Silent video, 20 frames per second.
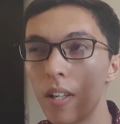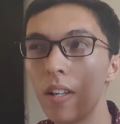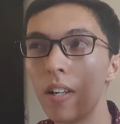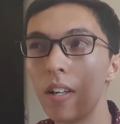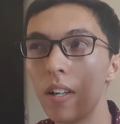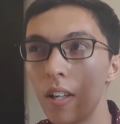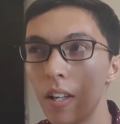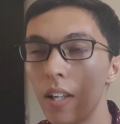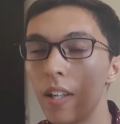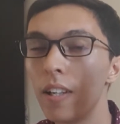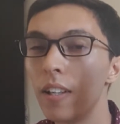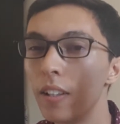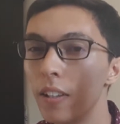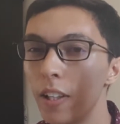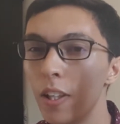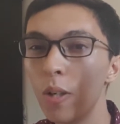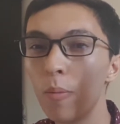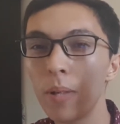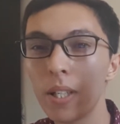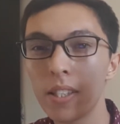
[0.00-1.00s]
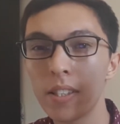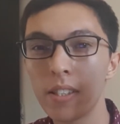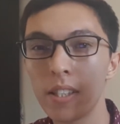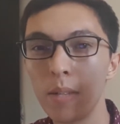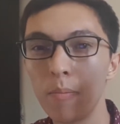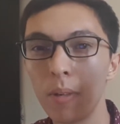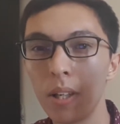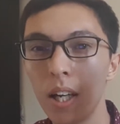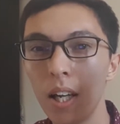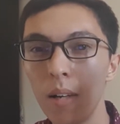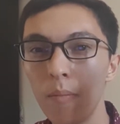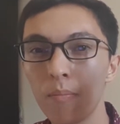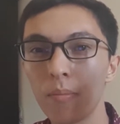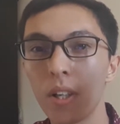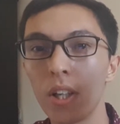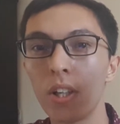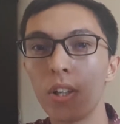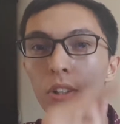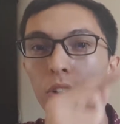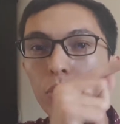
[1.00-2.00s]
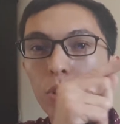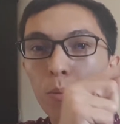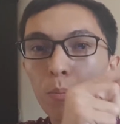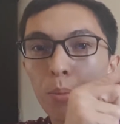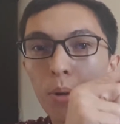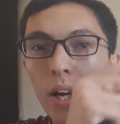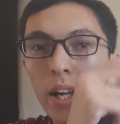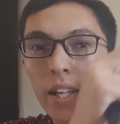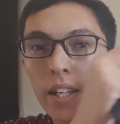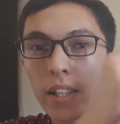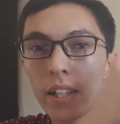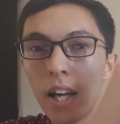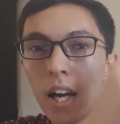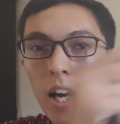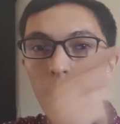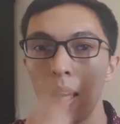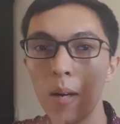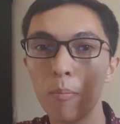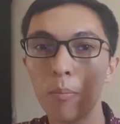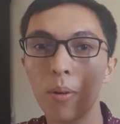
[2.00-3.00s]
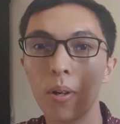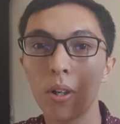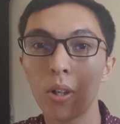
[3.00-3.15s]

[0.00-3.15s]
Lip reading: A little bit similar. To break up